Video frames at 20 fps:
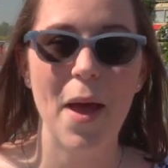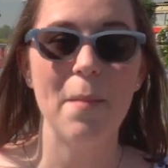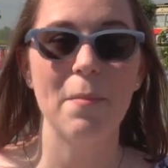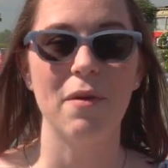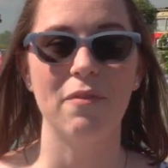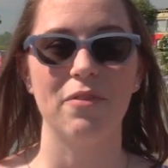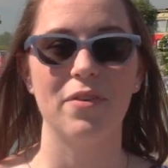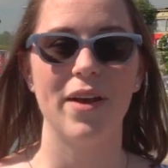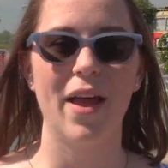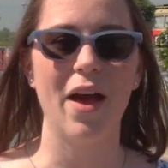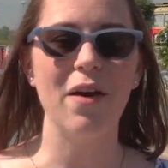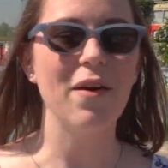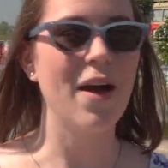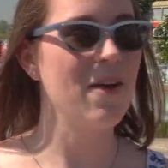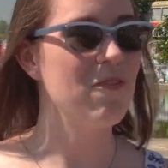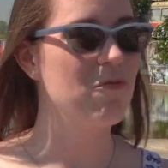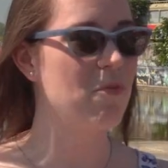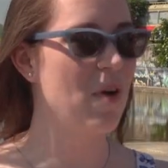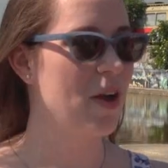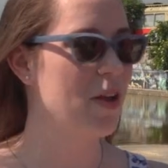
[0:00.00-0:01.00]
But for now,
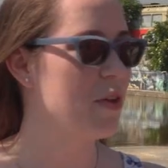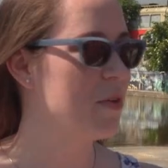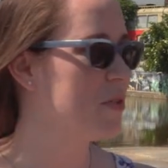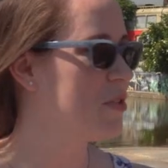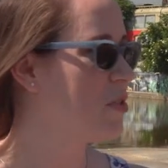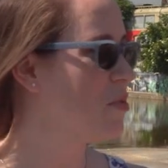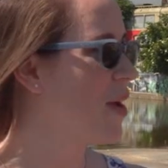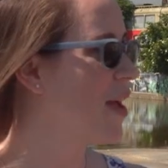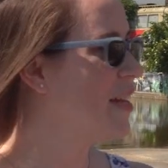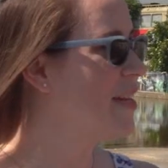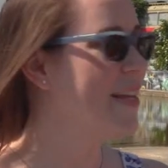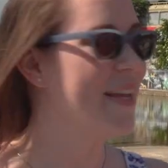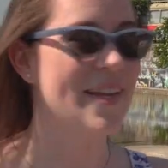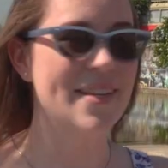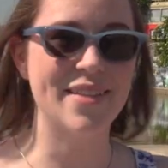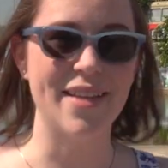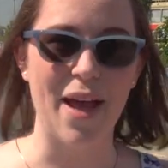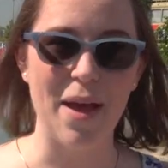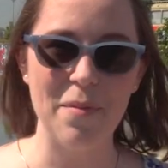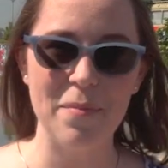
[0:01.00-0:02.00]
I've brought you to
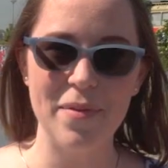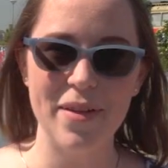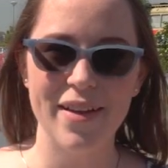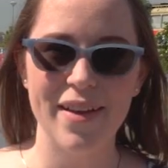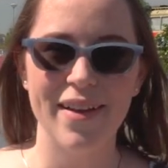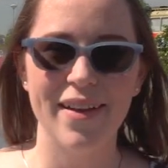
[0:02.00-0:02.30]
NDSM,